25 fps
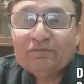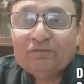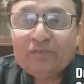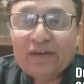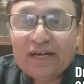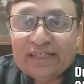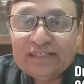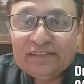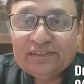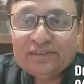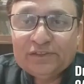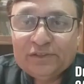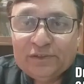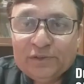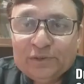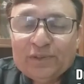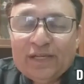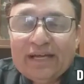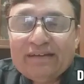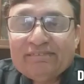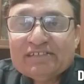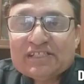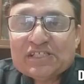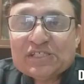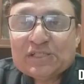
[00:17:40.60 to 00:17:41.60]
once you
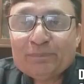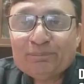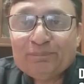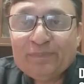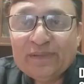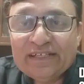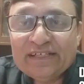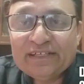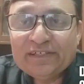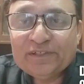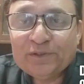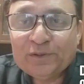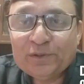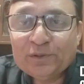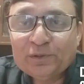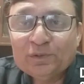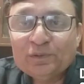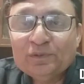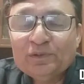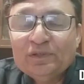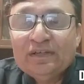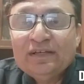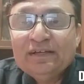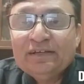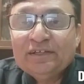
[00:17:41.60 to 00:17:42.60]
have a spirit
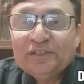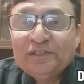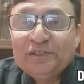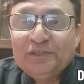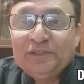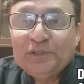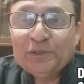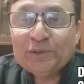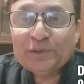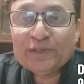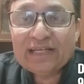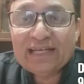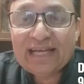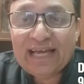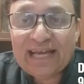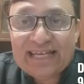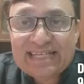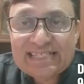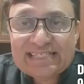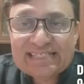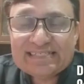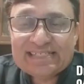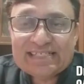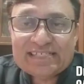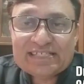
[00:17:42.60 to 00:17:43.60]
to
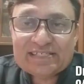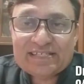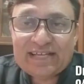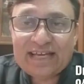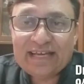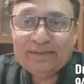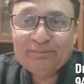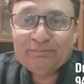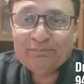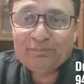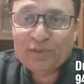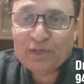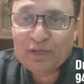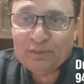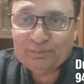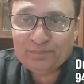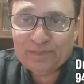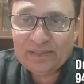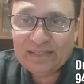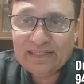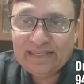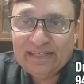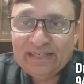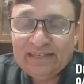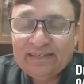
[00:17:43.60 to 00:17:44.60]
utilize this time
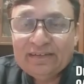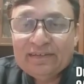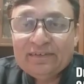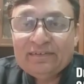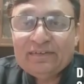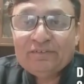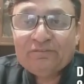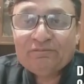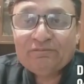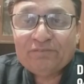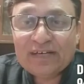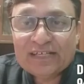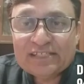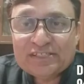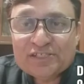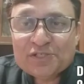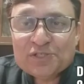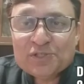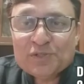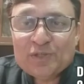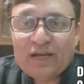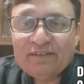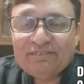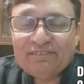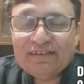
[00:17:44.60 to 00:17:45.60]
properly,
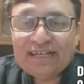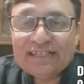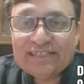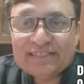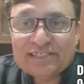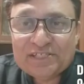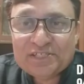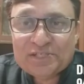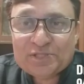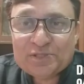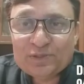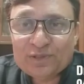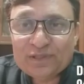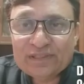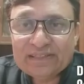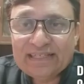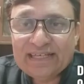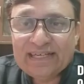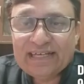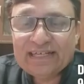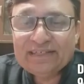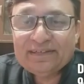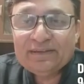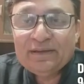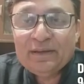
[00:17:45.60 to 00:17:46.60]
once you have understood
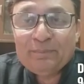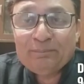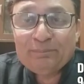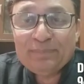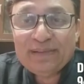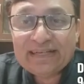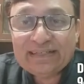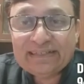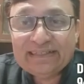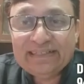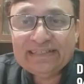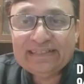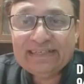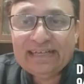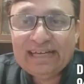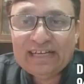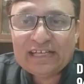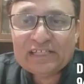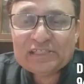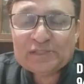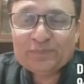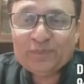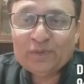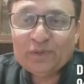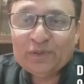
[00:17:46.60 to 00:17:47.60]
that practical
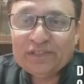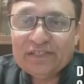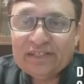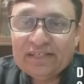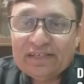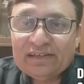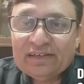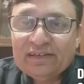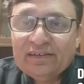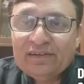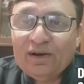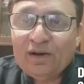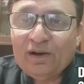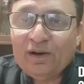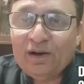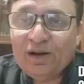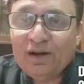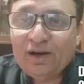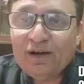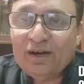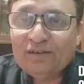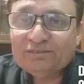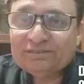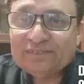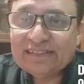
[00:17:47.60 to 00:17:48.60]
exposure
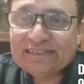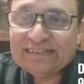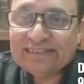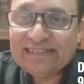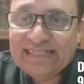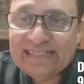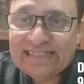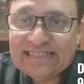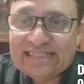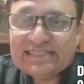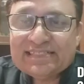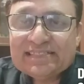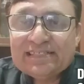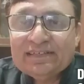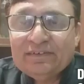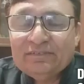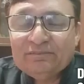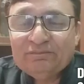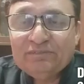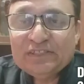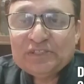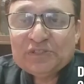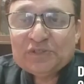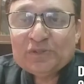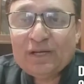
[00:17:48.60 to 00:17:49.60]
of the things
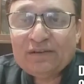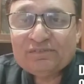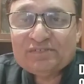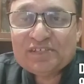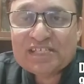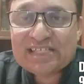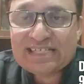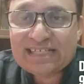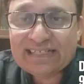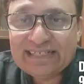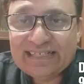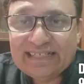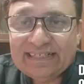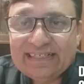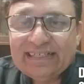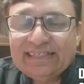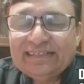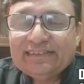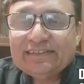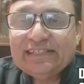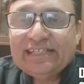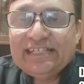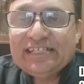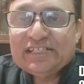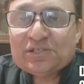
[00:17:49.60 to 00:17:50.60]
which you have studied
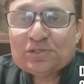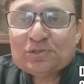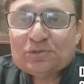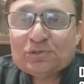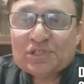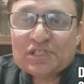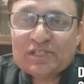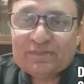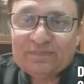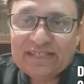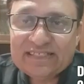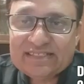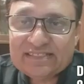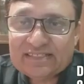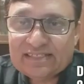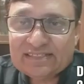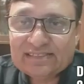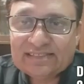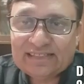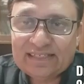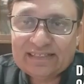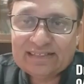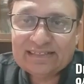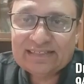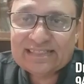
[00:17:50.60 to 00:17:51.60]
in these 2
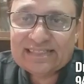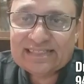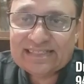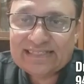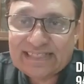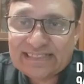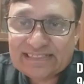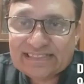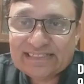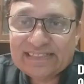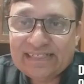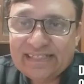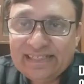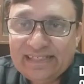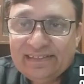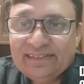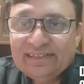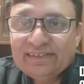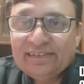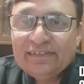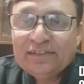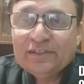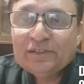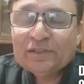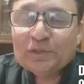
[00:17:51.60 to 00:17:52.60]
semesters are
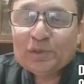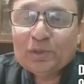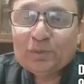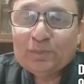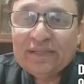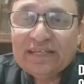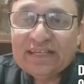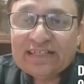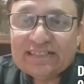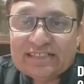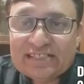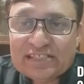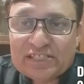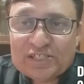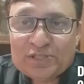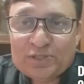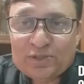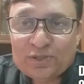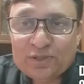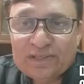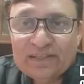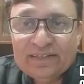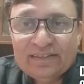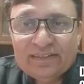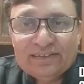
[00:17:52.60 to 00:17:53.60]
necessary to be
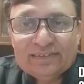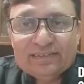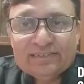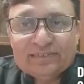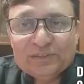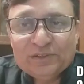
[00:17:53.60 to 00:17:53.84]
understood,